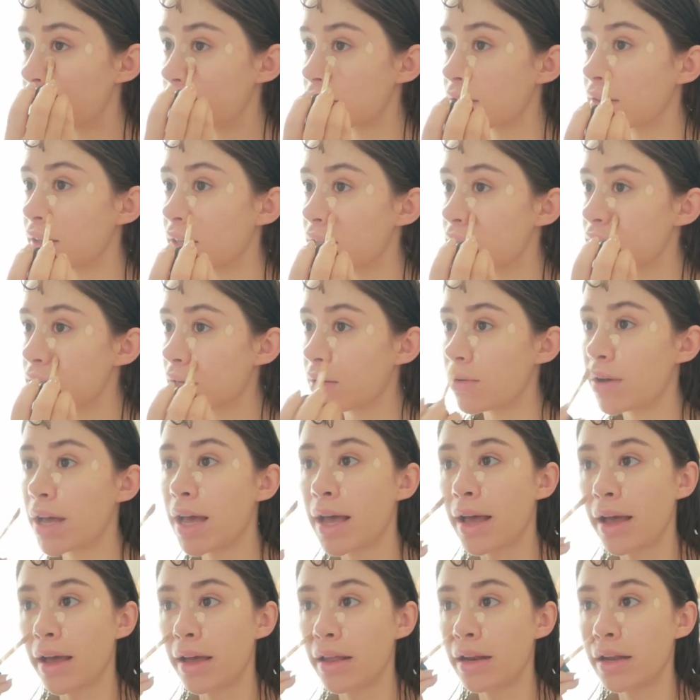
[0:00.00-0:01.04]
So let's go
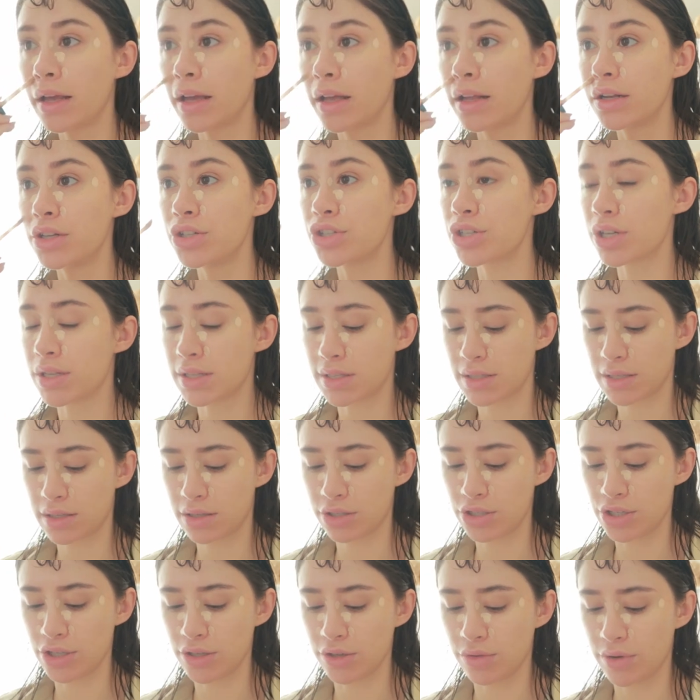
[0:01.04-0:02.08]
ahead and
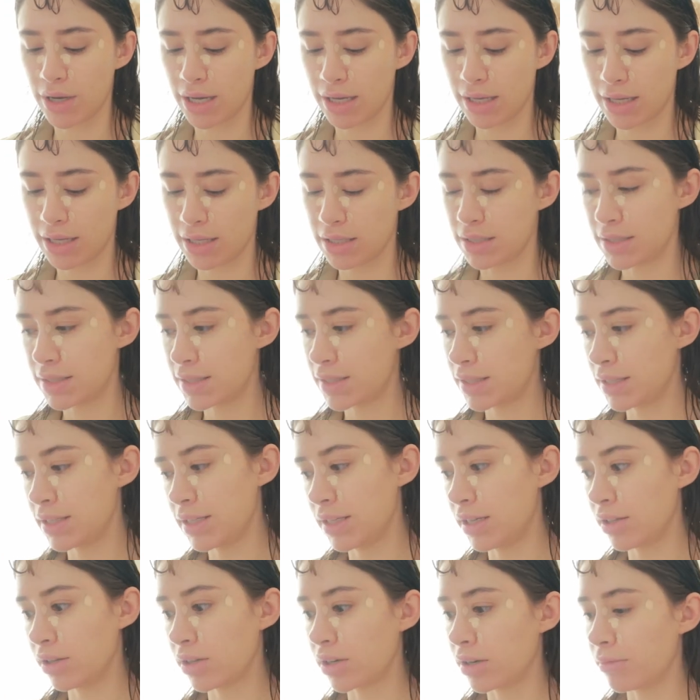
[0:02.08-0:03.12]
just do a
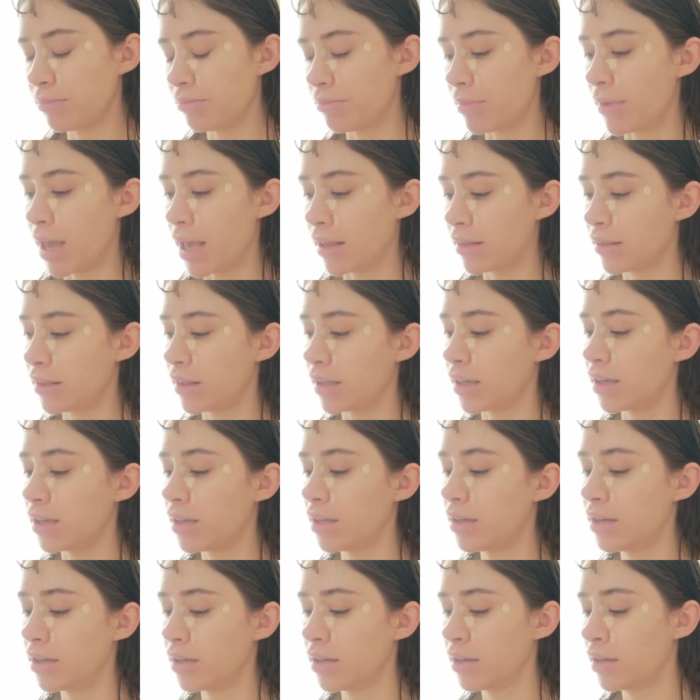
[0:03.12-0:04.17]
concealer
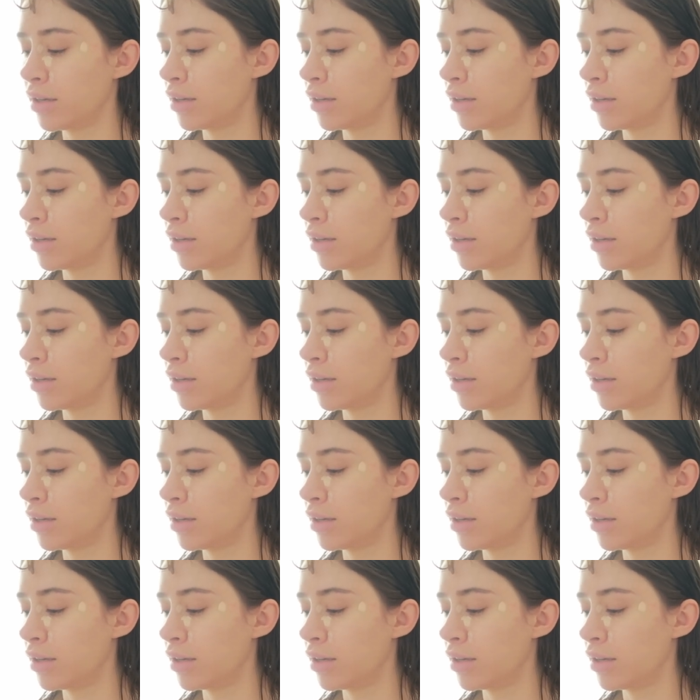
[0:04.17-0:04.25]
method.